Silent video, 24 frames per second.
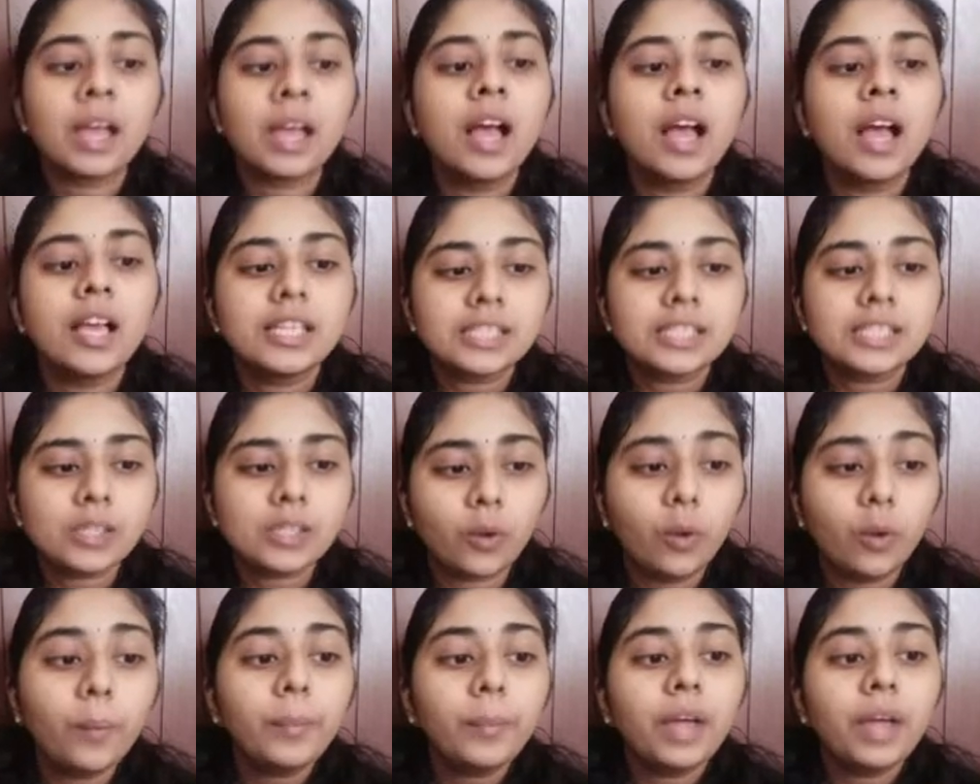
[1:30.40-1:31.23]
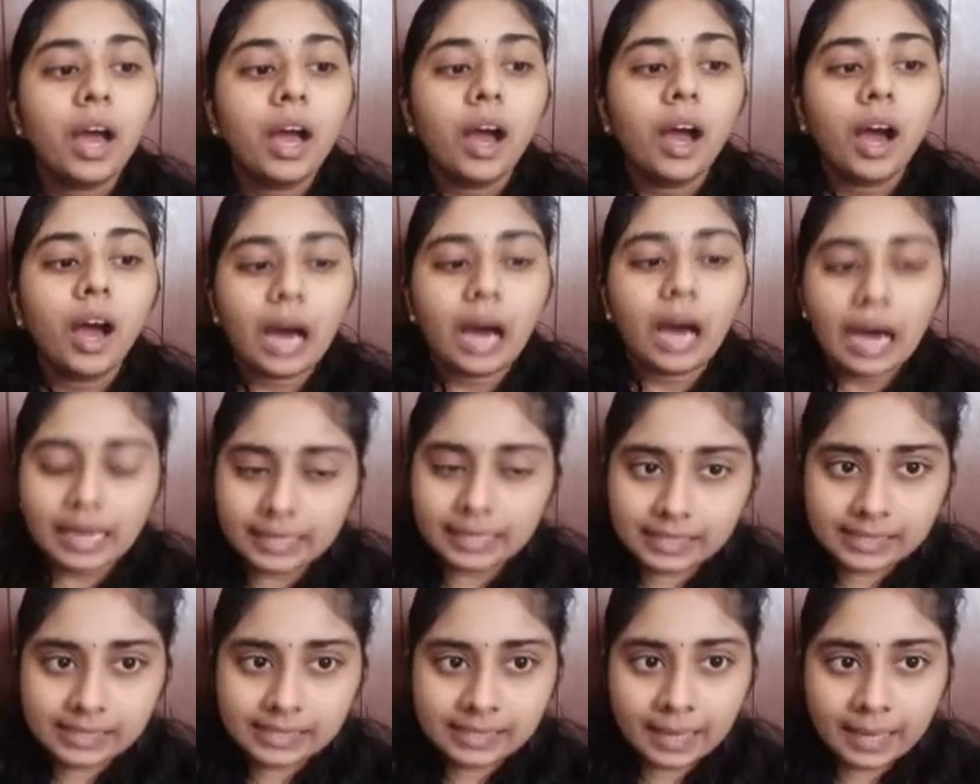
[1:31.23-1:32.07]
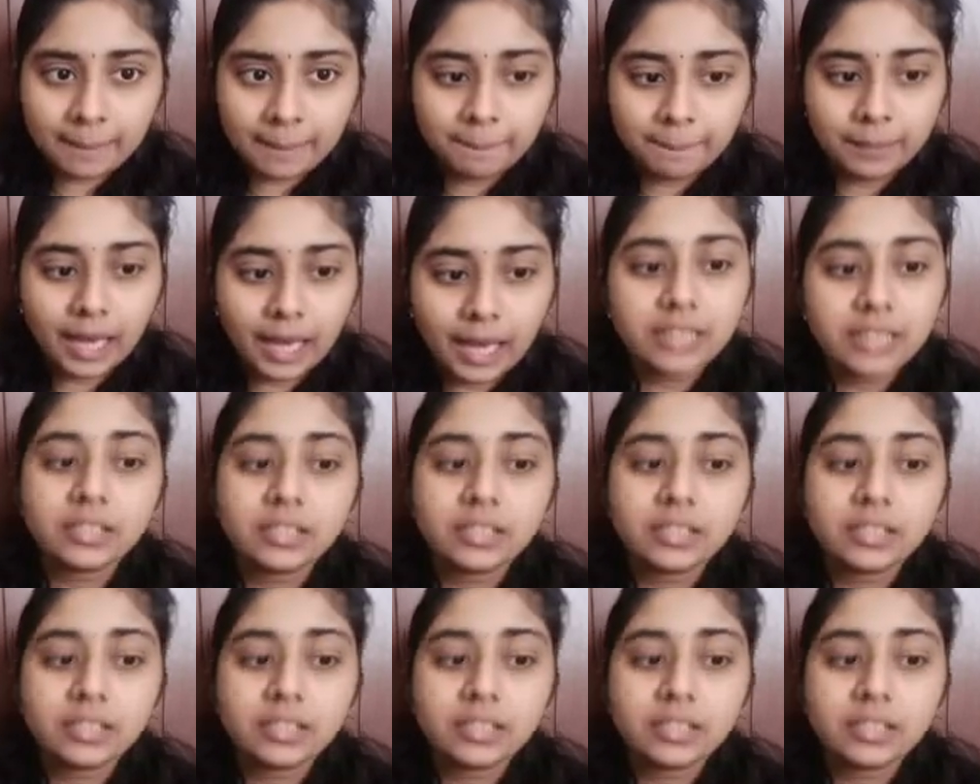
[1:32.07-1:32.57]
So a risk implies